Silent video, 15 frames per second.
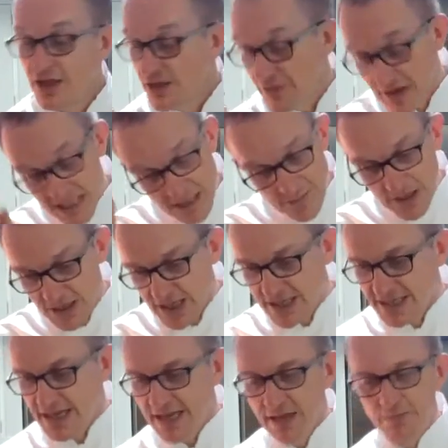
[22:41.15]
The recipe,
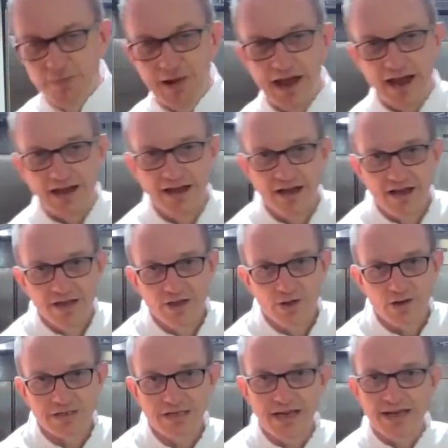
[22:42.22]
just a little plug,
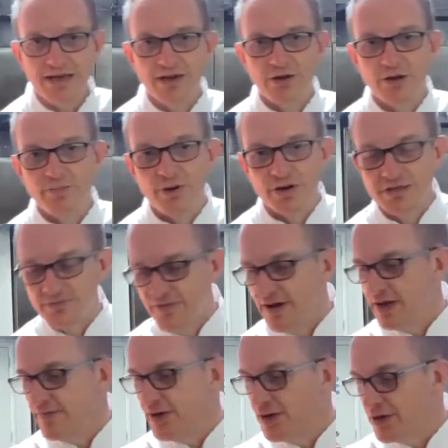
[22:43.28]
new Ottolenghi cookbooks,
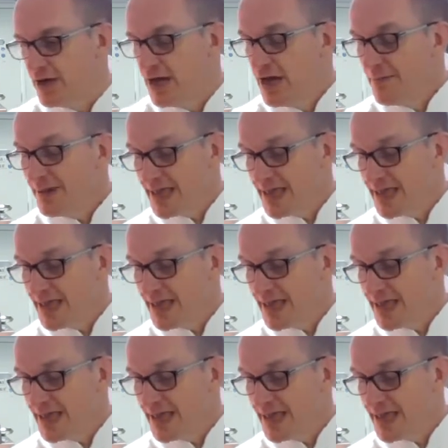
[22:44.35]
very good.